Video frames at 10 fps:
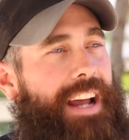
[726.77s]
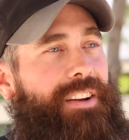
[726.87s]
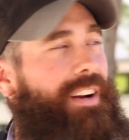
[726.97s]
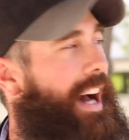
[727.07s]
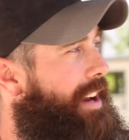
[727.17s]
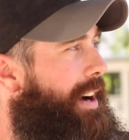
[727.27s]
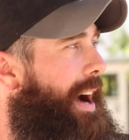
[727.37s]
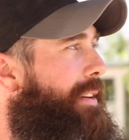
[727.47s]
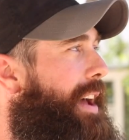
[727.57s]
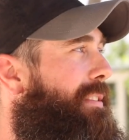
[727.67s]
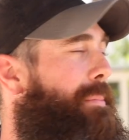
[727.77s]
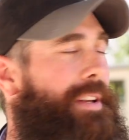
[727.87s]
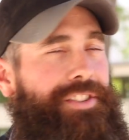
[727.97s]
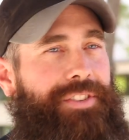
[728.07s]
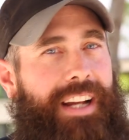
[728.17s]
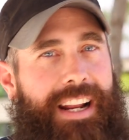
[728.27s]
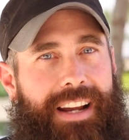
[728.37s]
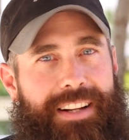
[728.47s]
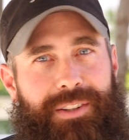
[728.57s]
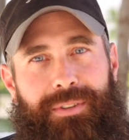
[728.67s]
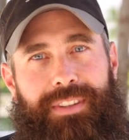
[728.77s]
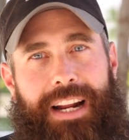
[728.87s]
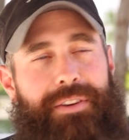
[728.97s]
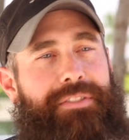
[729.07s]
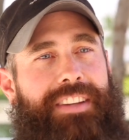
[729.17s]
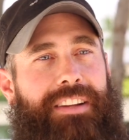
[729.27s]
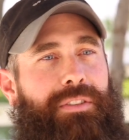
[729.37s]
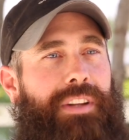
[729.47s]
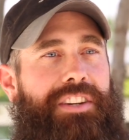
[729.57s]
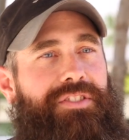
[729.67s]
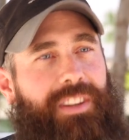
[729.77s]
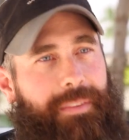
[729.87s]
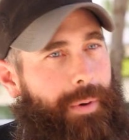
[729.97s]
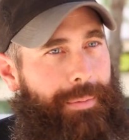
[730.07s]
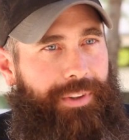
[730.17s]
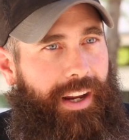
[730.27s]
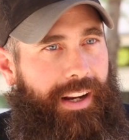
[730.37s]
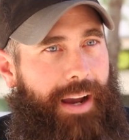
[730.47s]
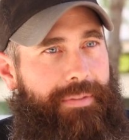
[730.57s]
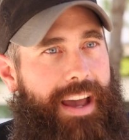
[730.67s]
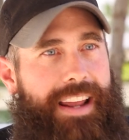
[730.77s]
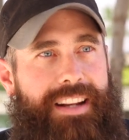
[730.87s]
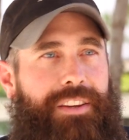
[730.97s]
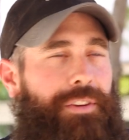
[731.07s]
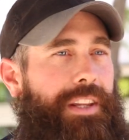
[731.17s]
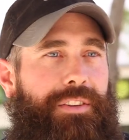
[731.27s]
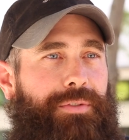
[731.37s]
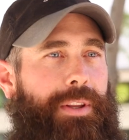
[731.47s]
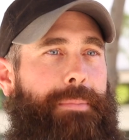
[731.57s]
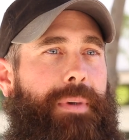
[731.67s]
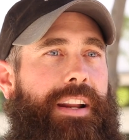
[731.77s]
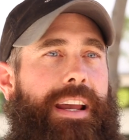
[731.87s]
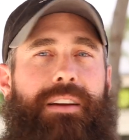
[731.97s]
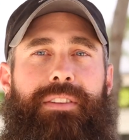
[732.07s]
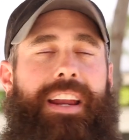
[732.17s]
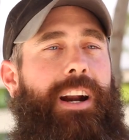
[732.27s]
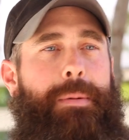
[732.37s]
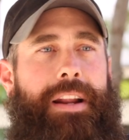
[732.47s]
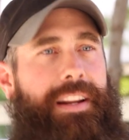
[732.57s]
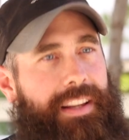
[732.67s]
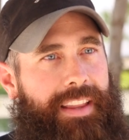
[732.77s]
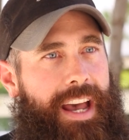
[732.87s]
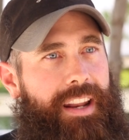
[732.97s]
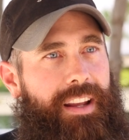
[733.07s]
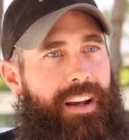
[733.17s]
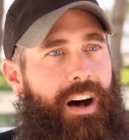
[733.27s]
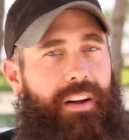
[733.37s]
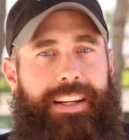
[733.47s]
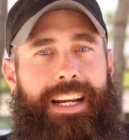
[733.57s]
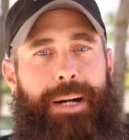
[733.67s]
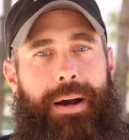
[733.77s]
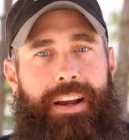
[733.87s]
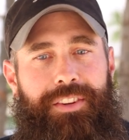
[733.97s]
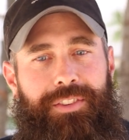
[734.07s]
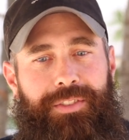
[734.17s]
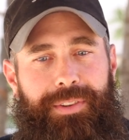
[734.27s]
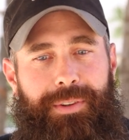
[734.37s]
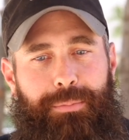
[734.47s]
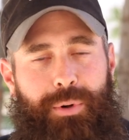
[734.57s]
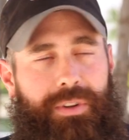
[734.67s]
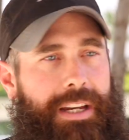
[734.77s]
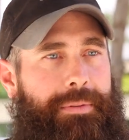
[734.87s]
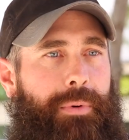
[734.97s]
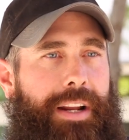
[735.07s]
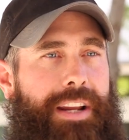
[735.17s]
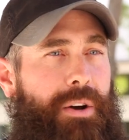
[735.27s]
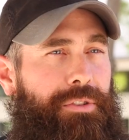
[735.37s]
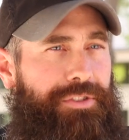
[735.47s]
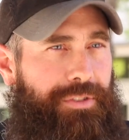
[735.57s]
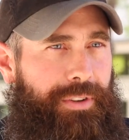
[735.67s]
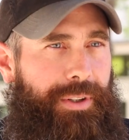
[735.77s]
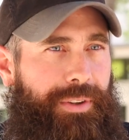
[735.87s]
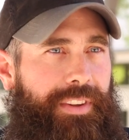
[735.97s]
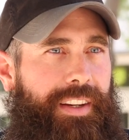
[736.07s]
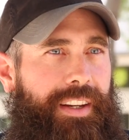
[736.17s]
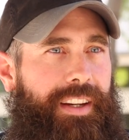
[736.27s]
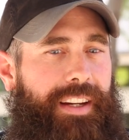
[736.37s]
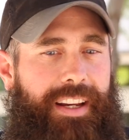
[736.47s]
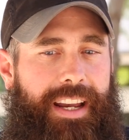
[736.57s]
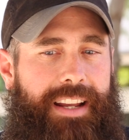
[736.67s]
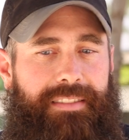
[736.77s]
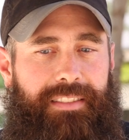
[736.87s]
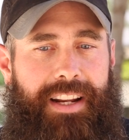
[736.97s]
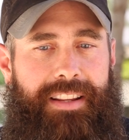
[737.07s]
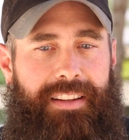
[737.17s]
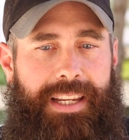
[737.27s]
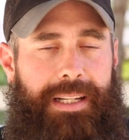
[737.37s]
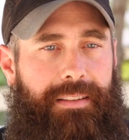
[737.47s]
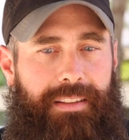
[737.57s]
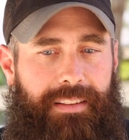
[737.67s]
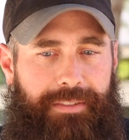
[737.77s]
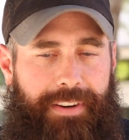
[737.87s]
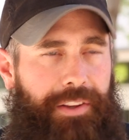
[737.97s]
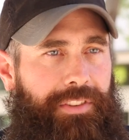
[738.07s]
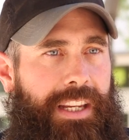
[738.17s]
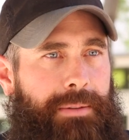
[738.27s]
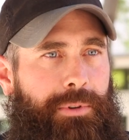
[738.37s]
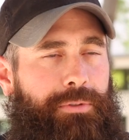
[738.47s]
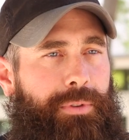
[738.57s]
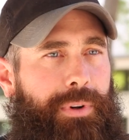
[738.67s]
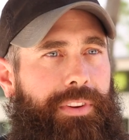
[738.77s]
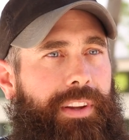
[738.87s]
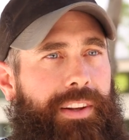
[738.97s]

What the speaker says: I don't have a ministry. I don't even take donations on my website. I'm not in this for the money. I don't care about any of that. All I care about is proclaiming what I know is truth, and letting the Father's kingdom go forth.